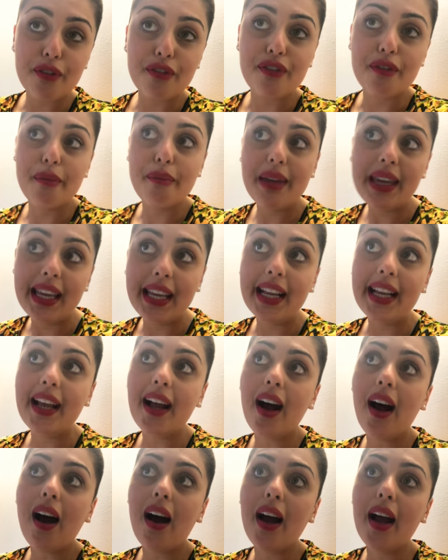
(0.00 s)
but for
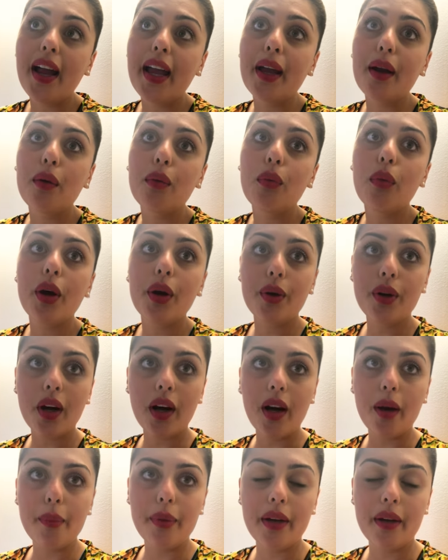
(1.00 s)
me, I
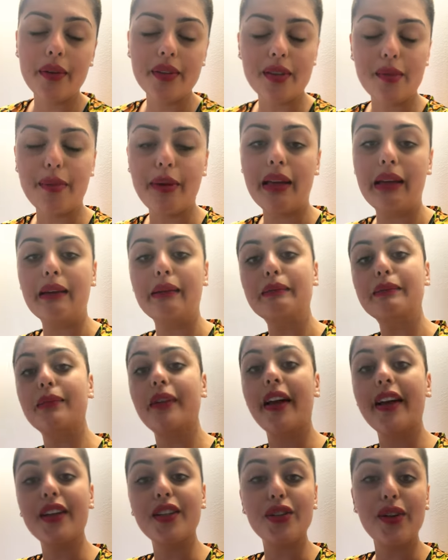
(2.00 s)
woke up and I was a bit
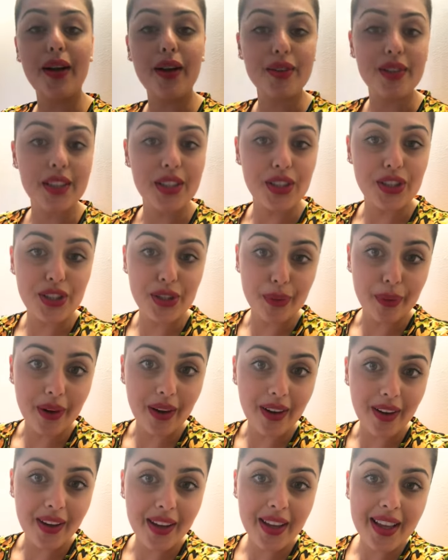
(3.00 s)
like drowsy as you
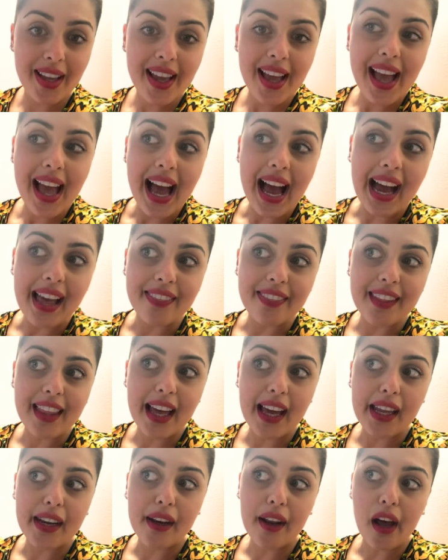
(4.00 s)
are, and
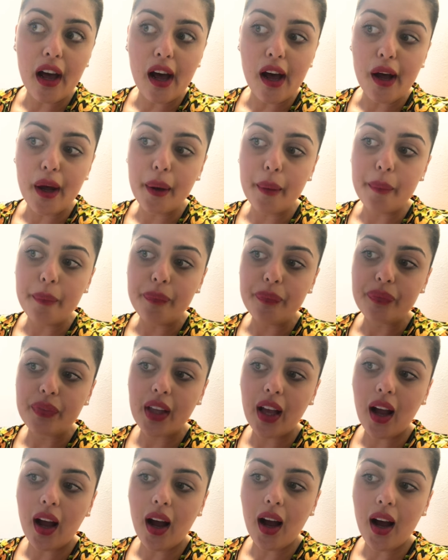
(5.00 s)
then
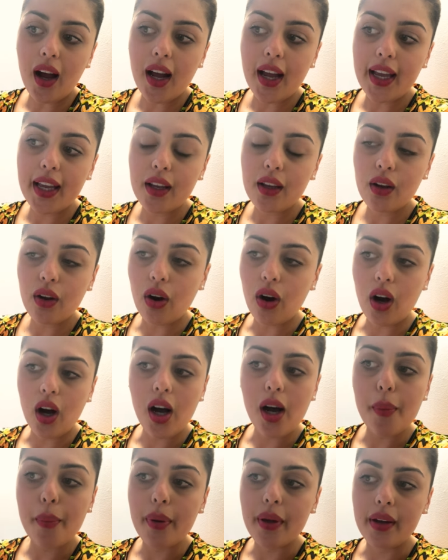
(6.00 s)
I got
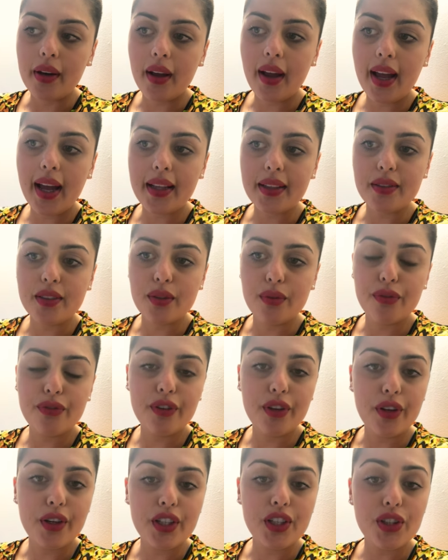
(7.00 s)
up and I had some
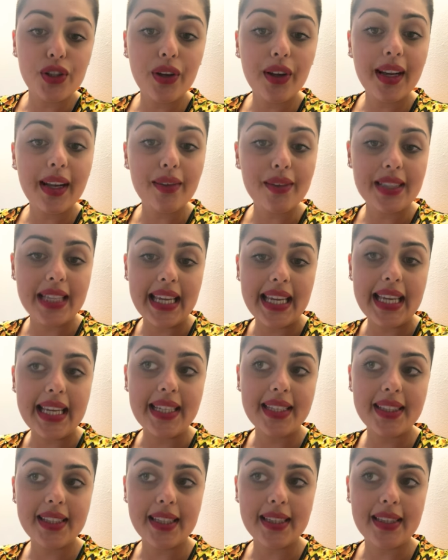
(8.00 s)
food, because you're not allowed to
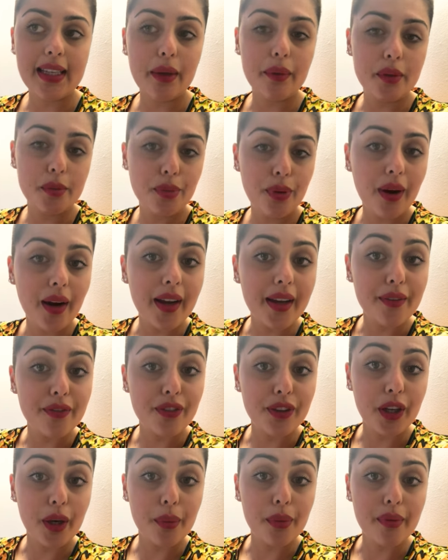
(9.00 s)
eat 6 hours prior
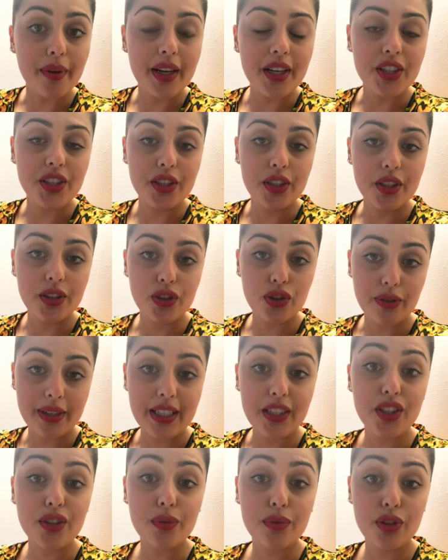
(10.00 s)
for the operation and
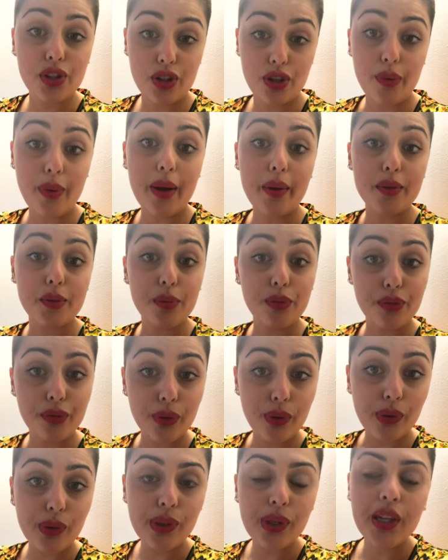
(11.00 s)
drink 2 hours
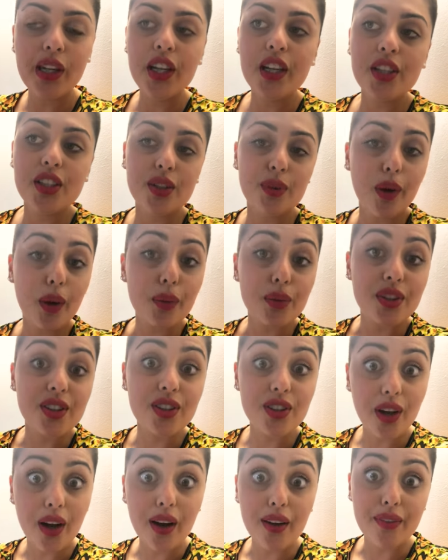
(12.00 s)
before. So I was
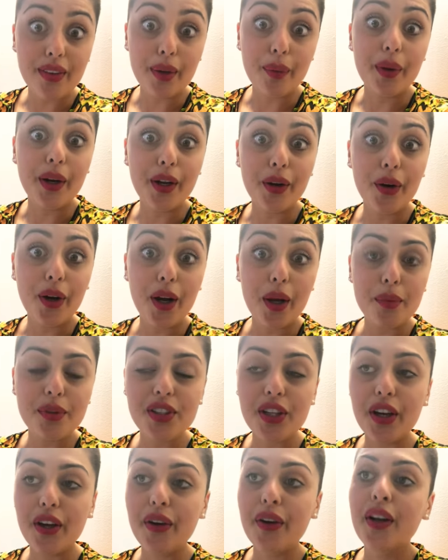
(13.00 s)
starving when I got up,
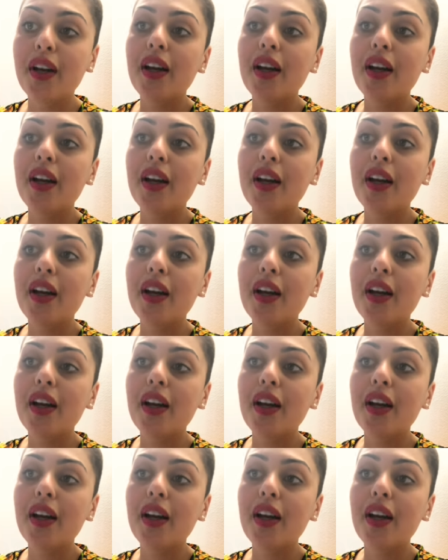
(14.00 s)
so